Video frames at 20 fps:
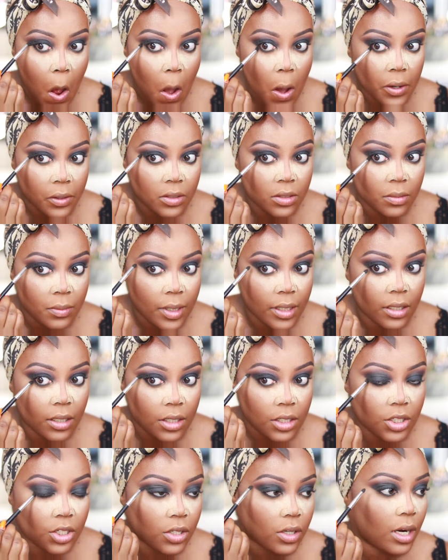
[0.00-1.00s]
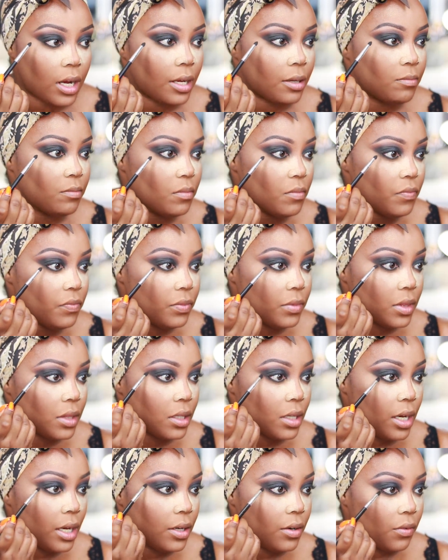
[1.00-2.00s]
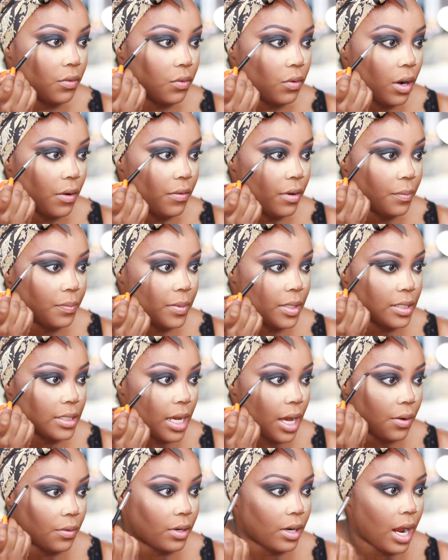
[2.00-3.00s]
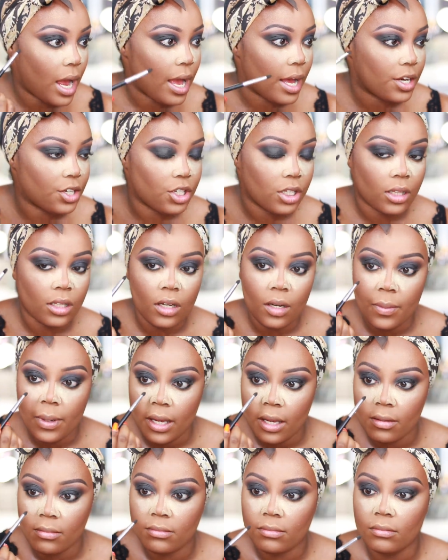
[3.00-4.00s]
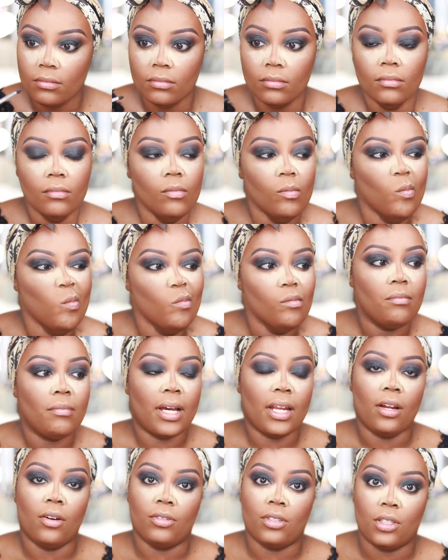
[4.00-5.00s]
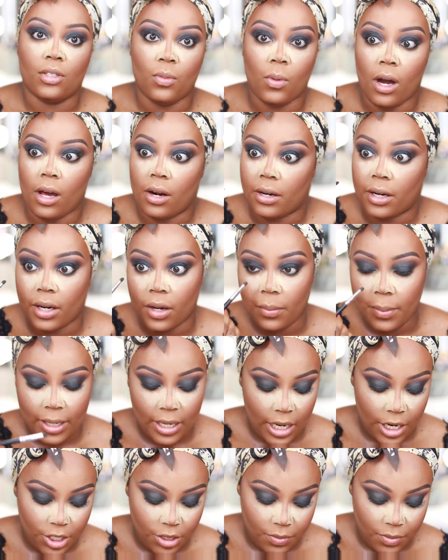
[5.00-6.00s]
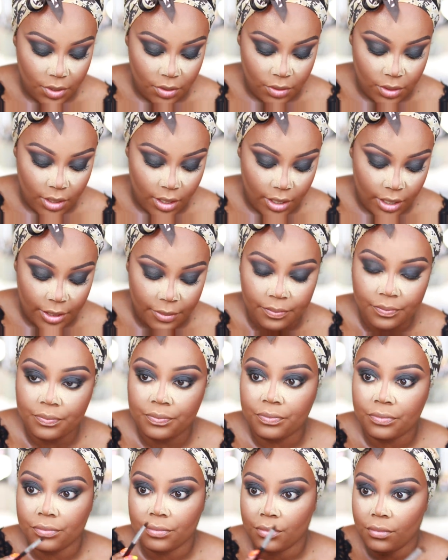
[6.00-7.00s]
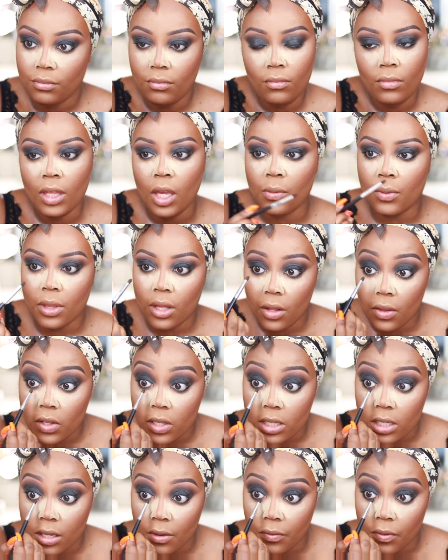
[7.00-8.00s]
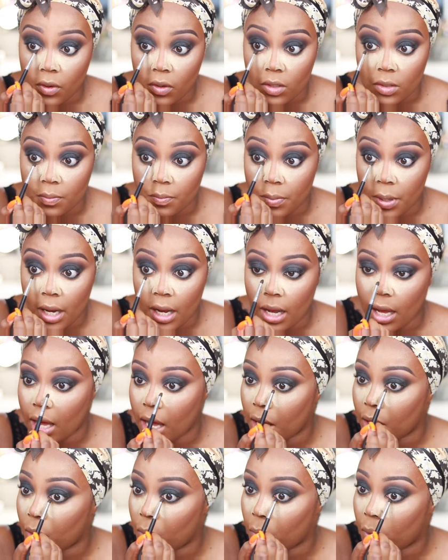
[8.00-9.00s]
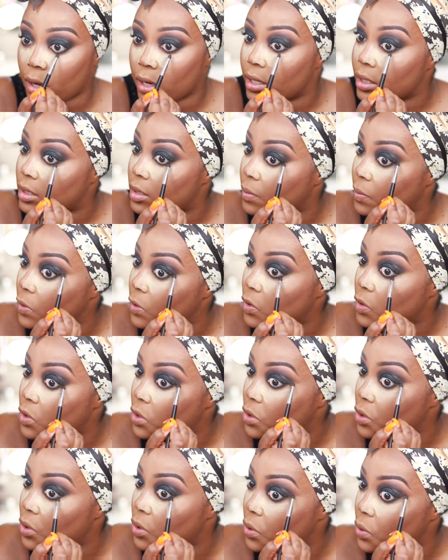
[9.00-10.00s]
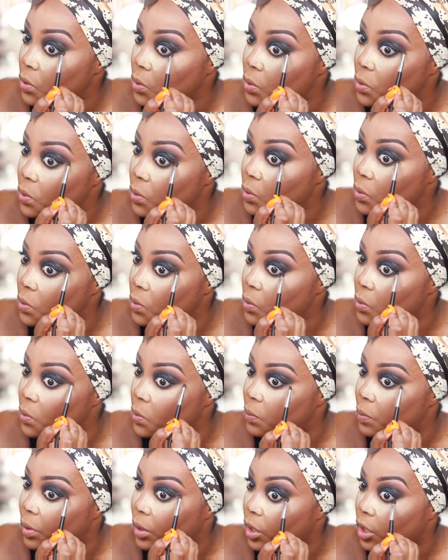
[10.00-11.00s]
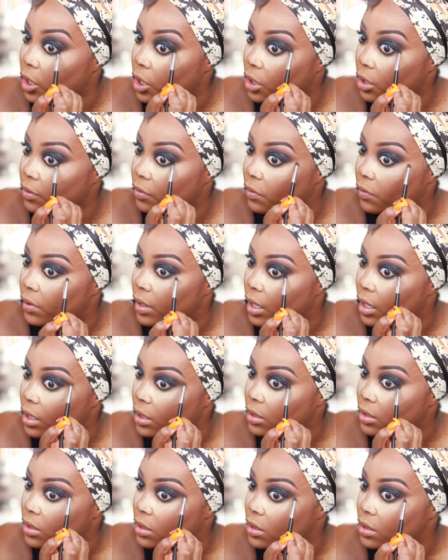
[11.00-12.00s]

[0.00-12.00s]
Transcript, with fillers: Also making sure I kind of rough up this outer edge a little bit. My nose is watering. Oh my gosh, I'm so sorry with all the sniffles, but I don't want it to be too perfect.